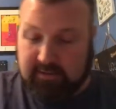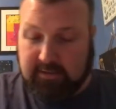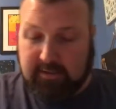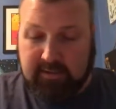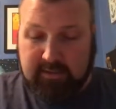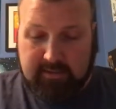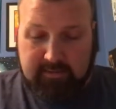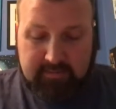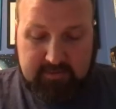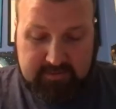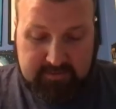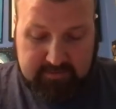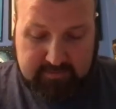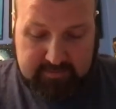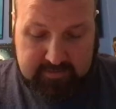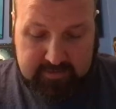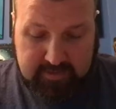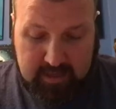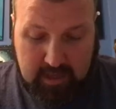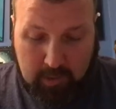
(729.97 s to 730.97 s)
This is
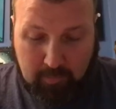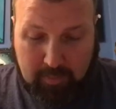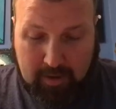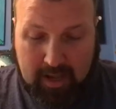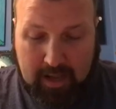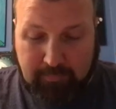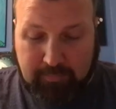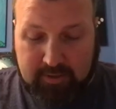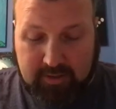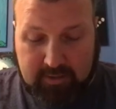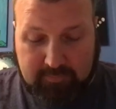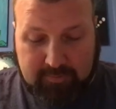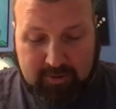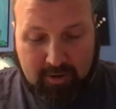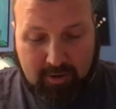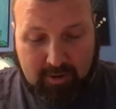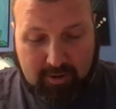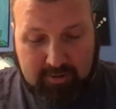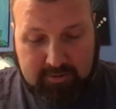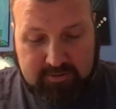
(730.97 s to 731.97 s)
the pop-up
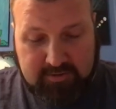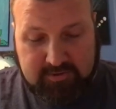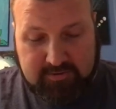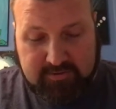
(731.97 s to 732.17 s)
cards.